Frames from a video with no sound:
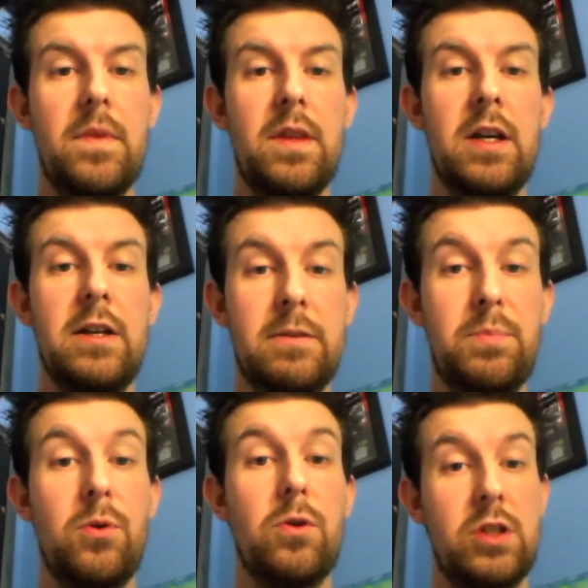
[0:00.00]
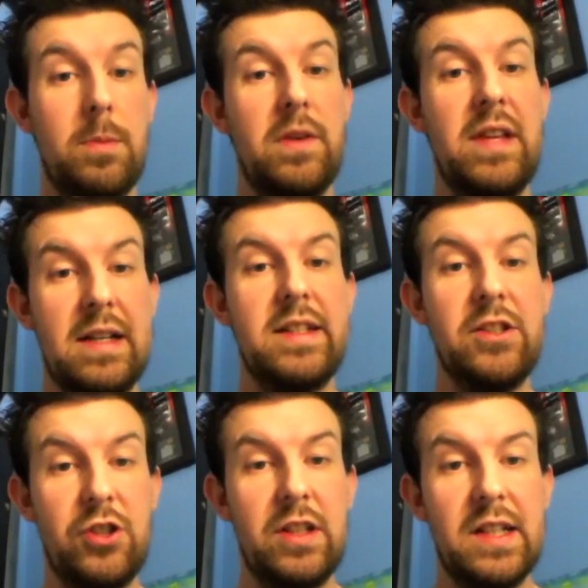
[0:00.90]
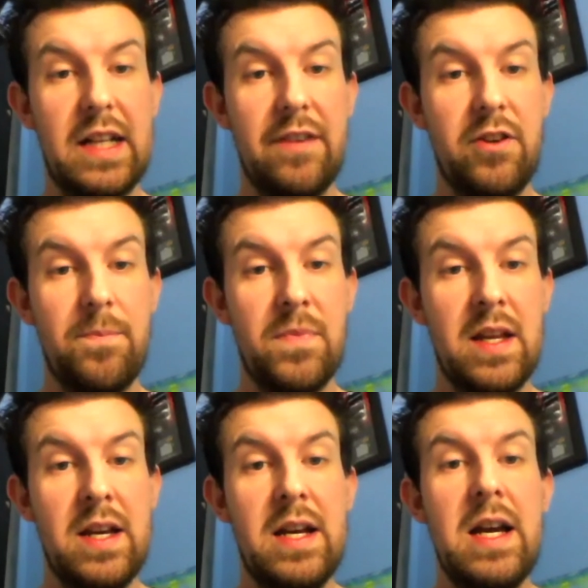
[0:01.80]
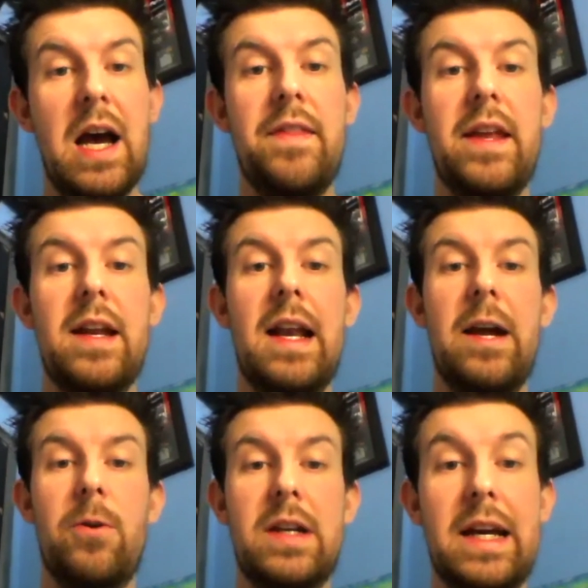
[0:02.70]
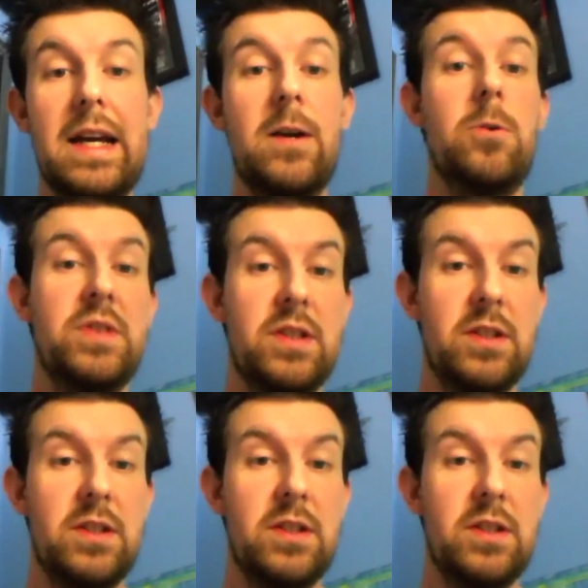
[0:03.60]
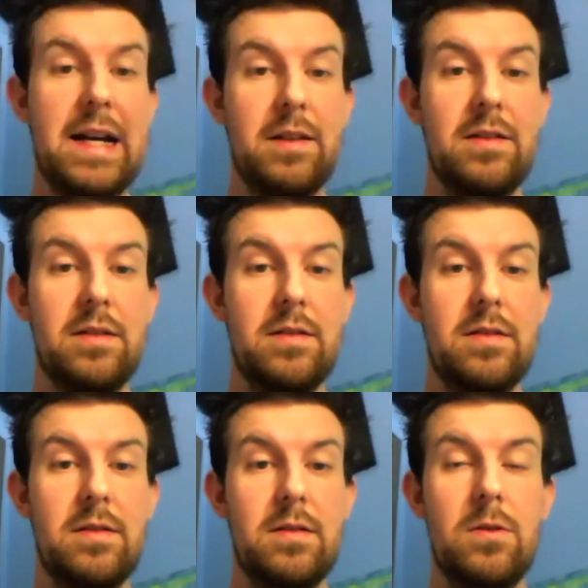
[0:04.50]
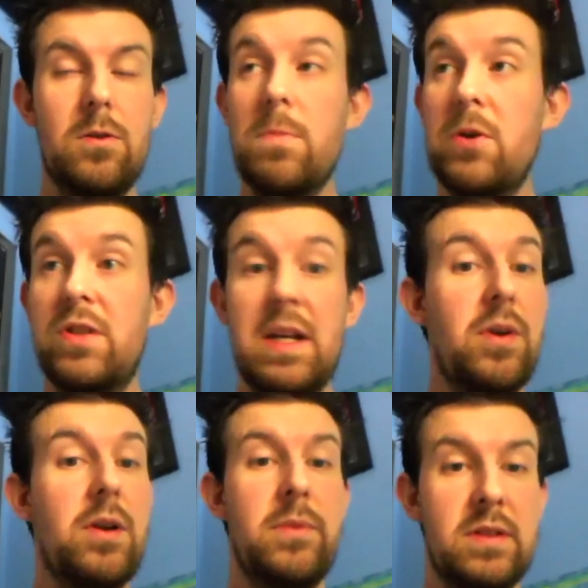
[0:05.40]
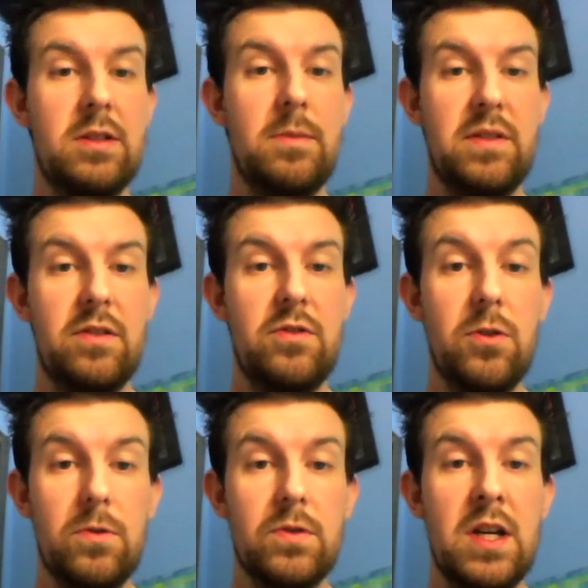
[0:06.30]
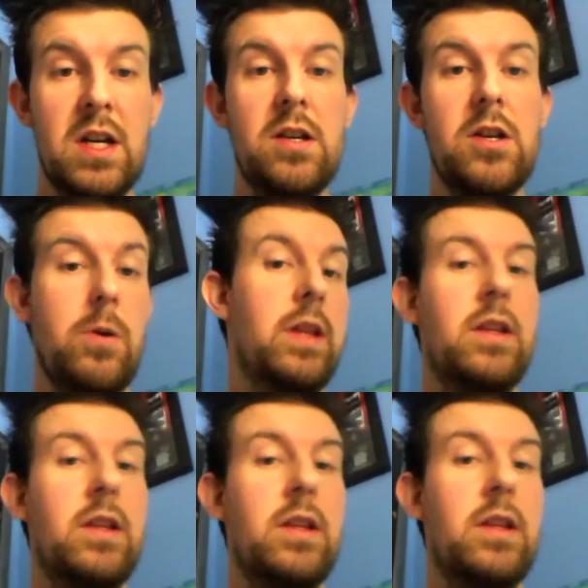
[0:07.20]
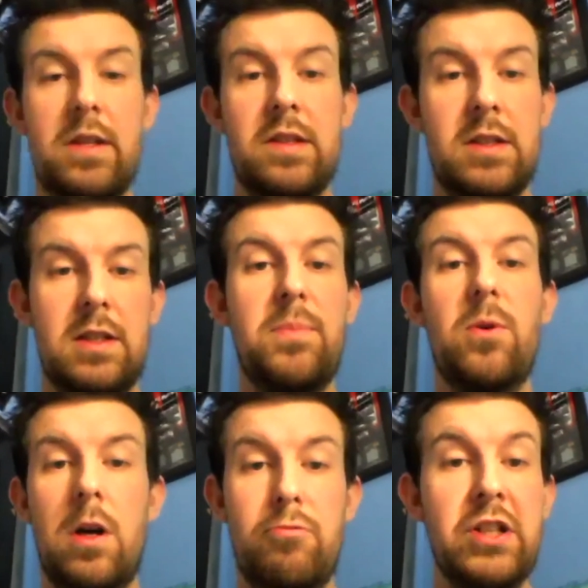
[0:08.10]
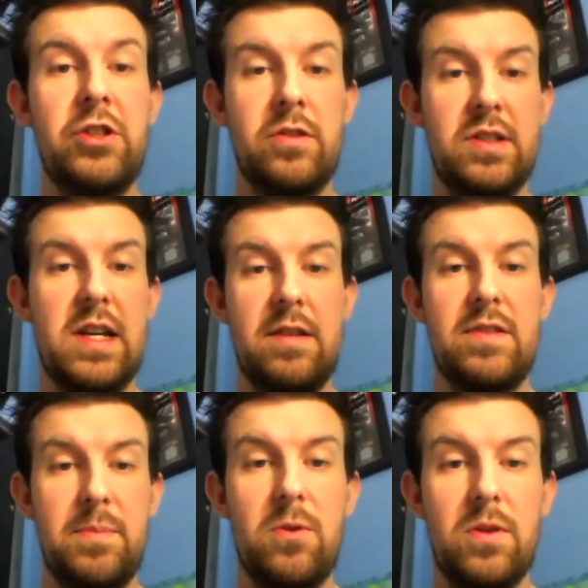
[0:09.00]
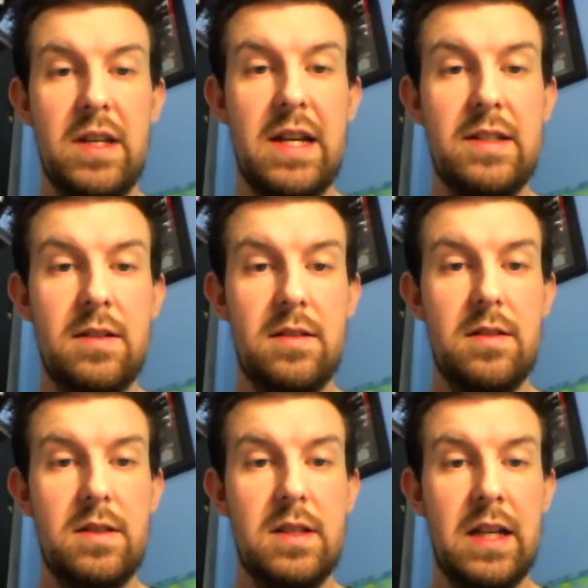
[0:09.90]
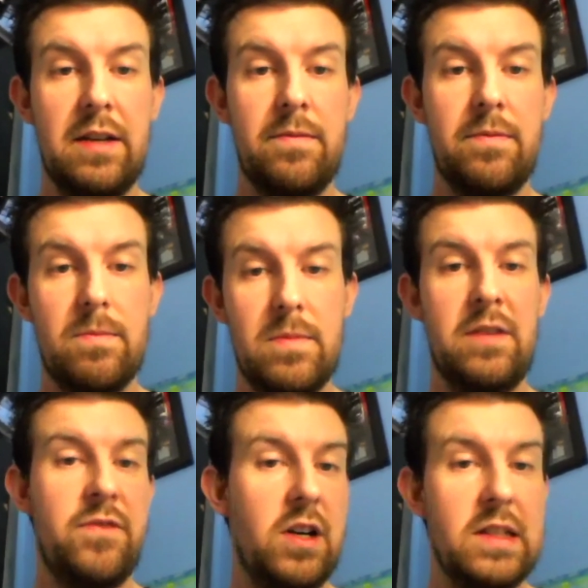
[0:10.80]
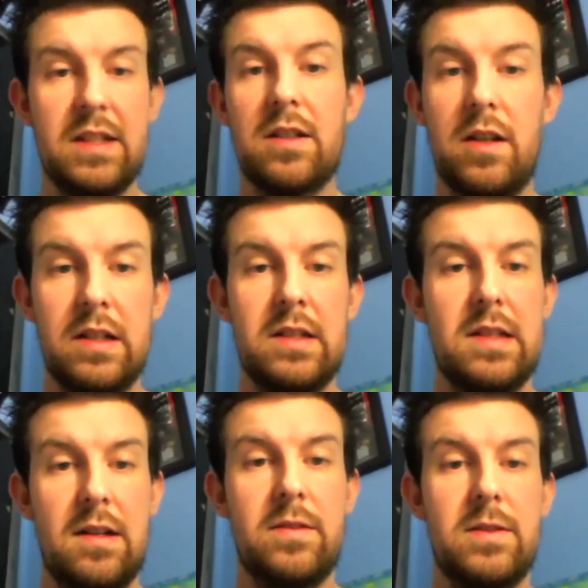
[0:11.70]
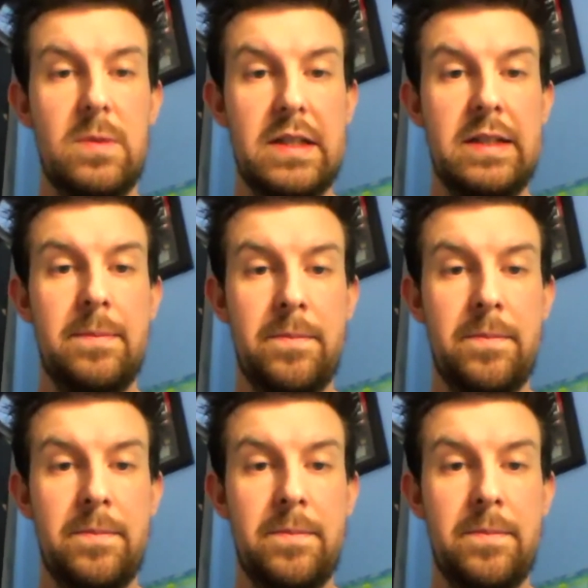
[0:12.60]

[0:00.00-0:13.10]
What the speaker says: that has brought some of that teaching together, and then allowed care homes to go back and almost implement some of the tools, knowing that there's a regional set of support there to give advice and guidance along the way.